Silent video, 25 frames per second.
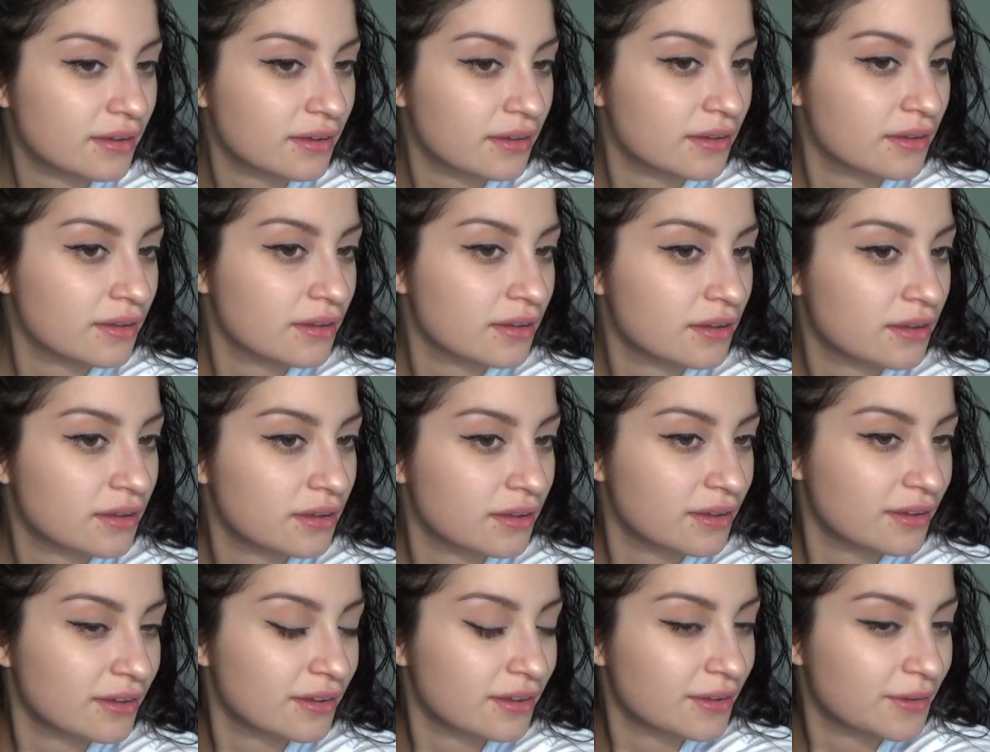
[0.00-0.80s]

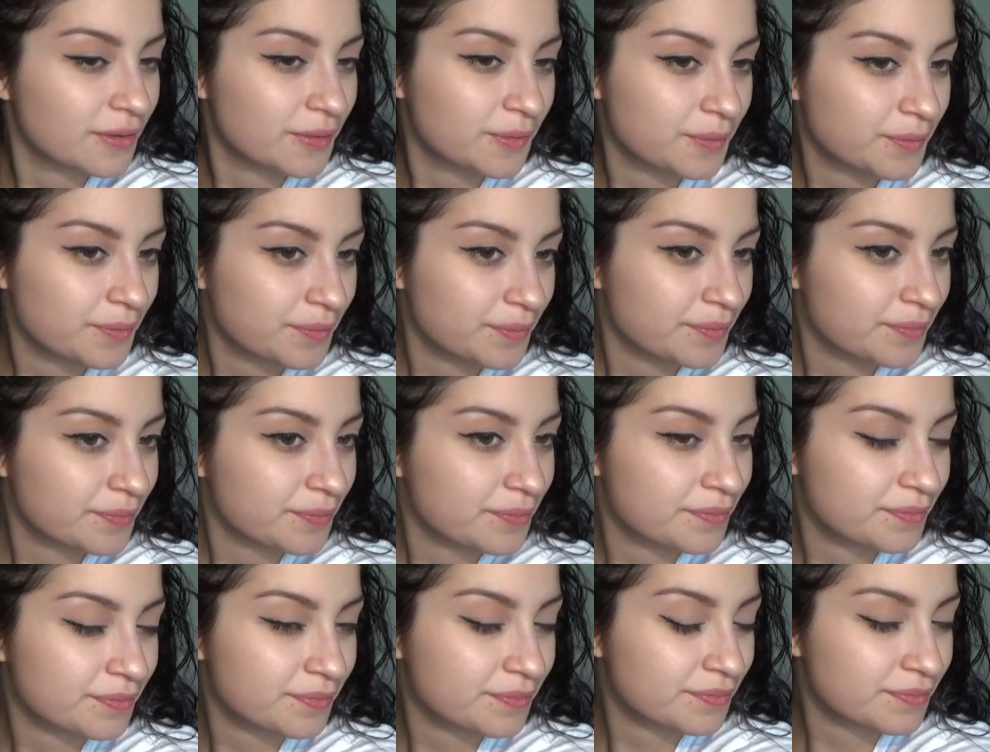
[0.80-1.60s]

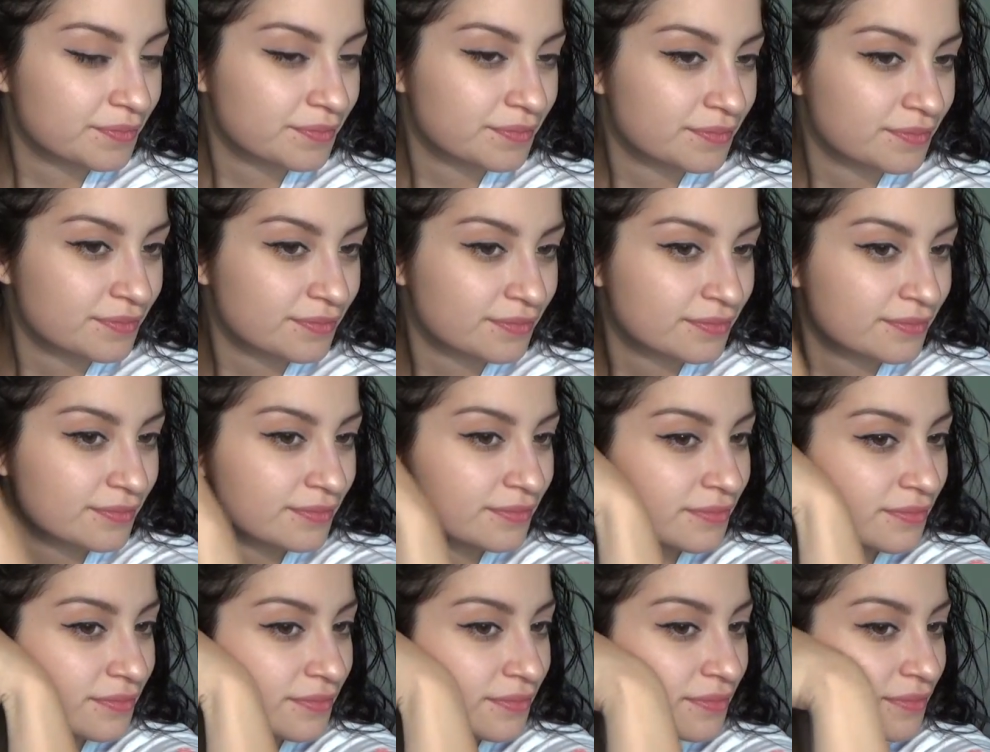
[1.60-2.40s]

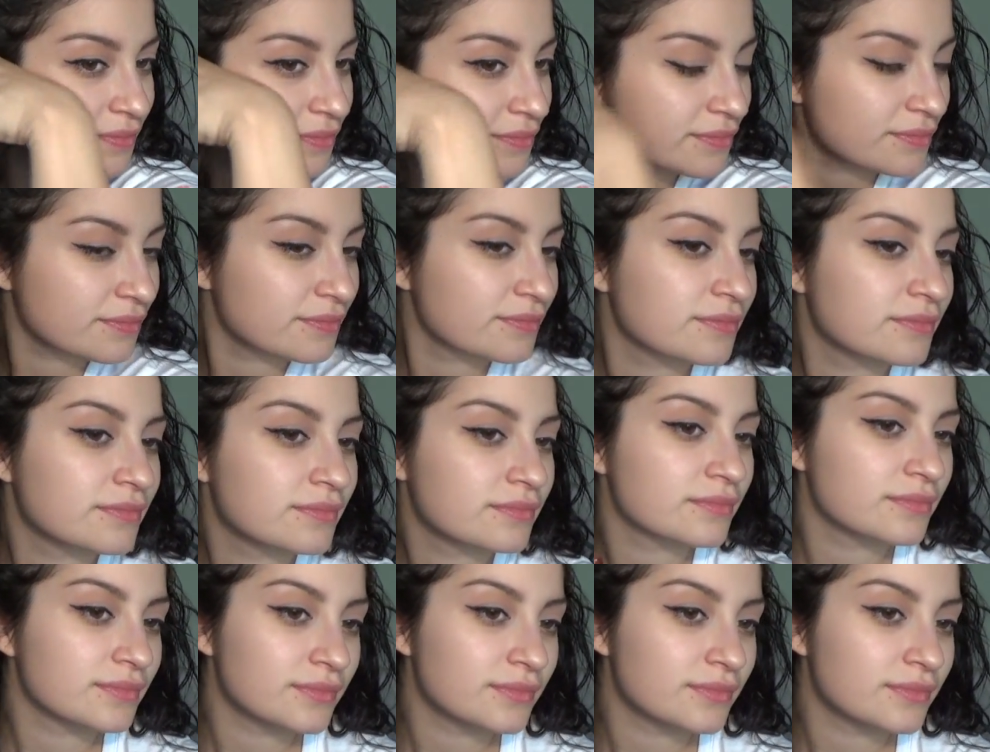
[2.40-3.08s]
Nothing is said.